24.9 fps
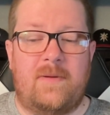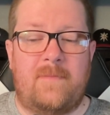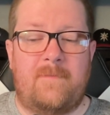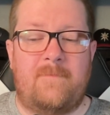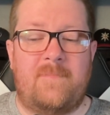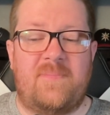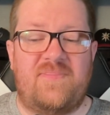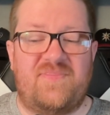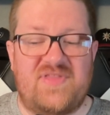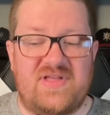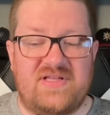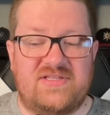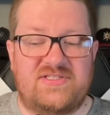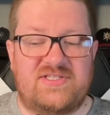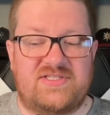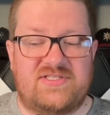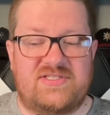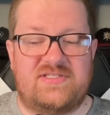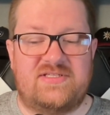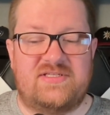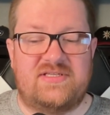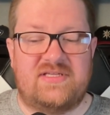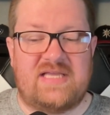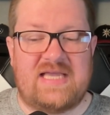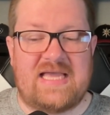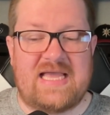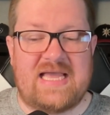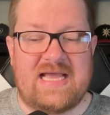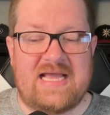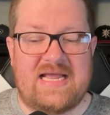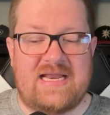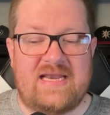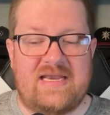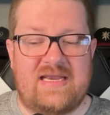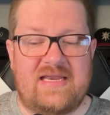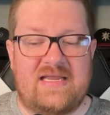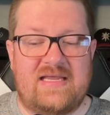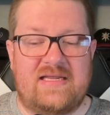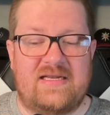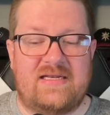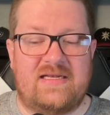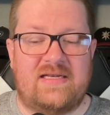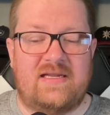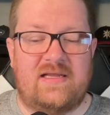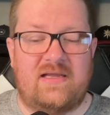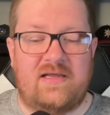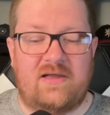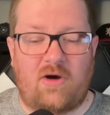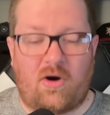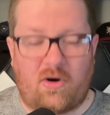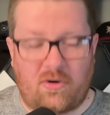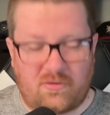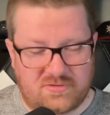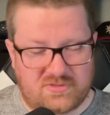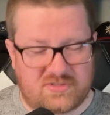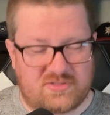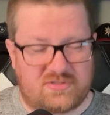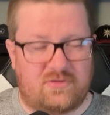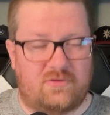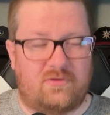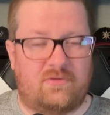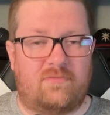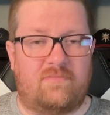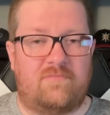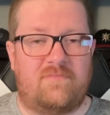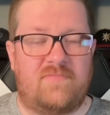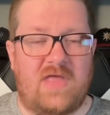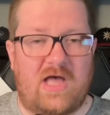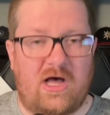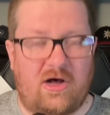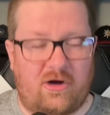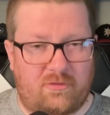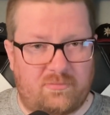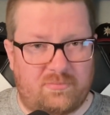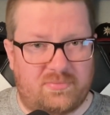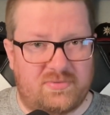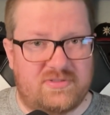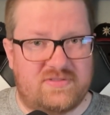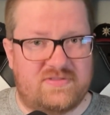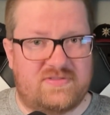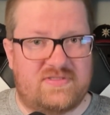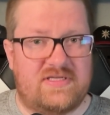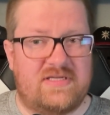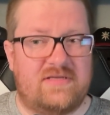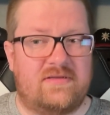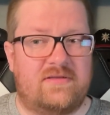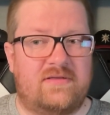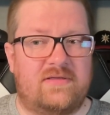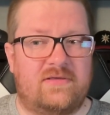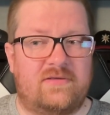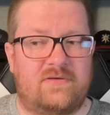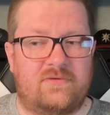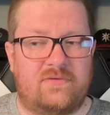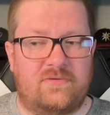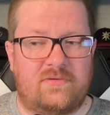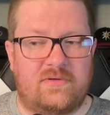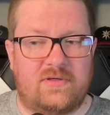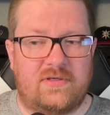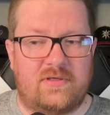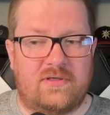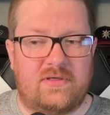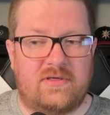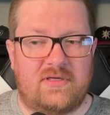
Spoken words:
This can also help to